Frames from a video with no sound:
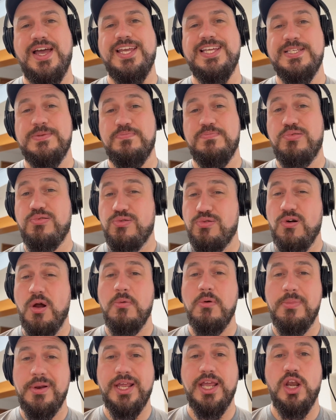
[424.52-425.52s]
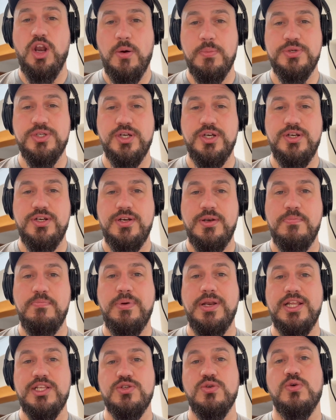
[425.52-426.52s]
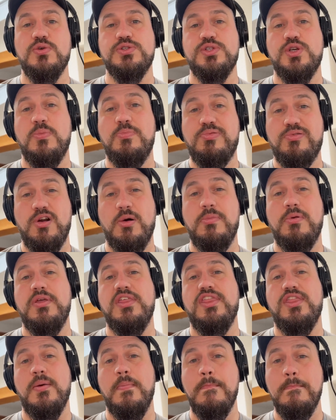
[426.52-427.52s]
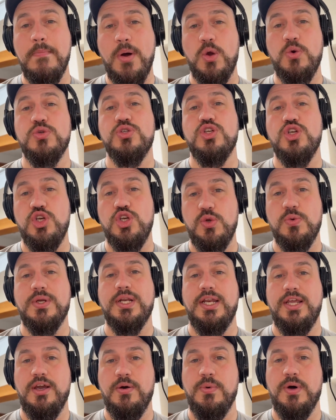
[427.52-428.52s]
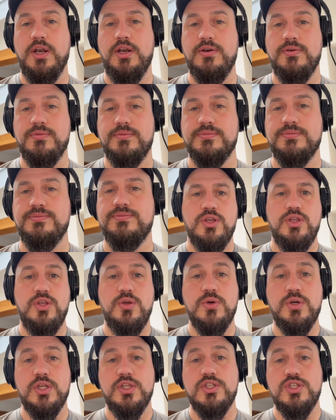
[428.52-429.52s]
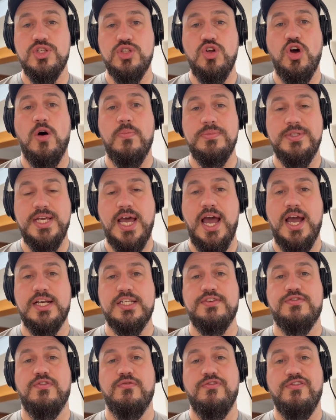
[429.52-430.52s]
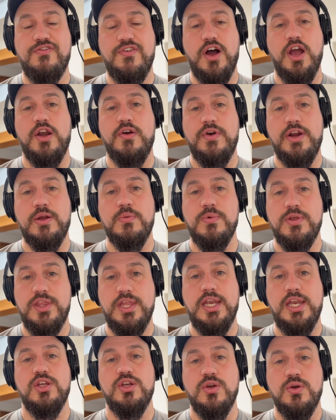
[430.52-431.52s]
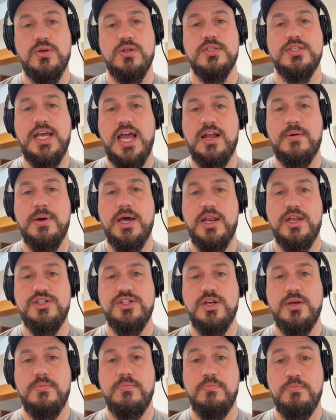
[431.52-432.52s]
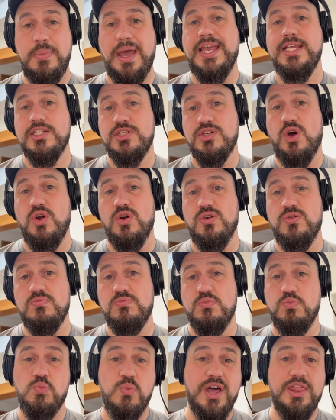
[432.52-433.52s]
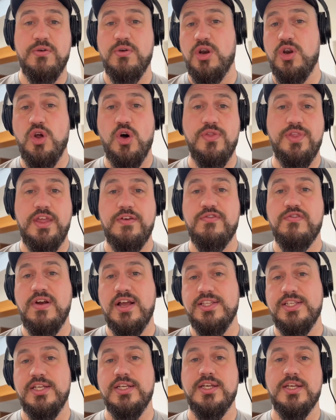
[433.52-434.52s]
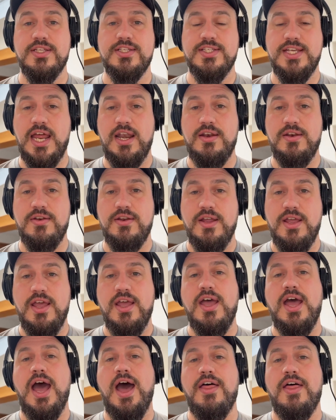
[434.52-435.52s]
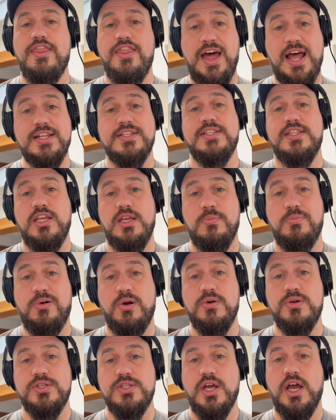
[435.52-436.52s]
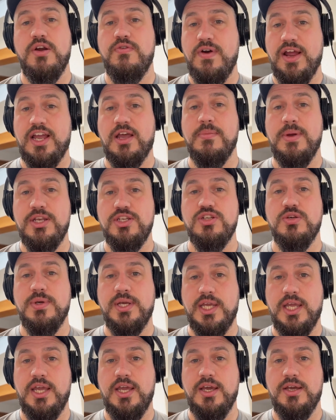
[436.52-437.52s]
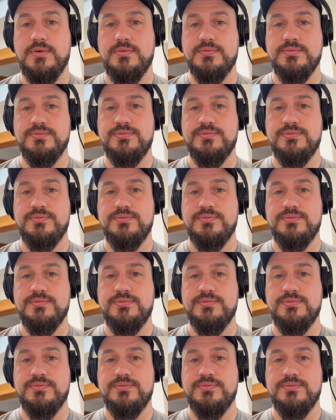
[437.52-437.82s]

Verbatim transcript: that is probably an option, but it's also probably the most nuclear one. You can stop tags from firing within Google Tag Manager based on whether or not they've granted consent, and that's the approach that I'd recommend doing here.